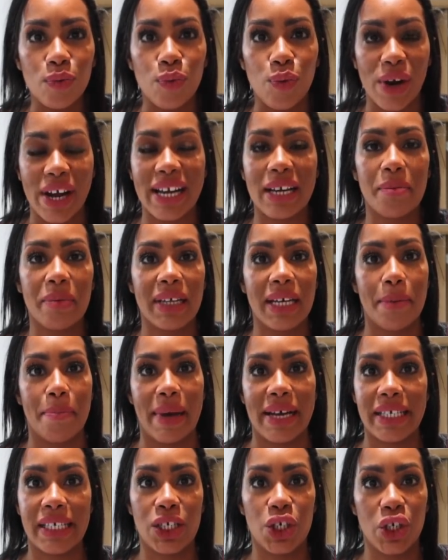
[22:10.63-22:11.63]
randomly
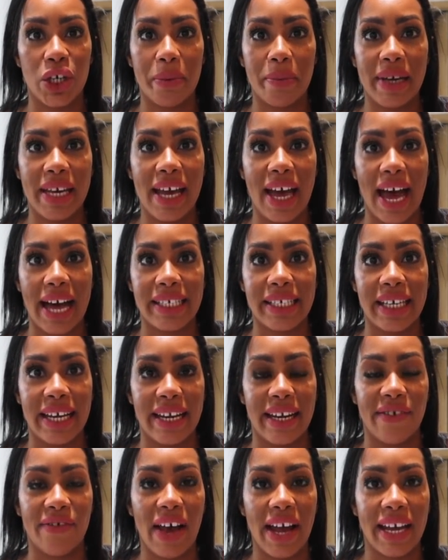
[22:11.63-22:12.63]
messaging me
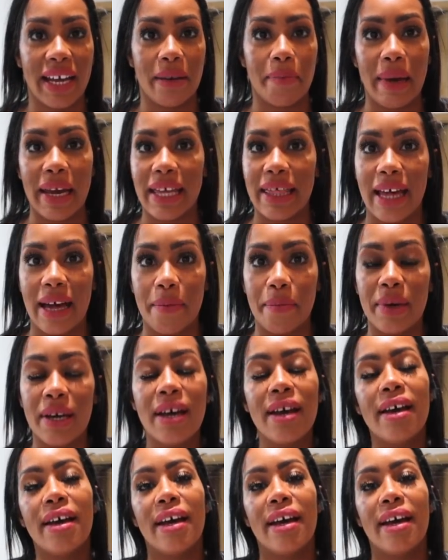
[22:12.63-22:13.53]
asking if I can make them,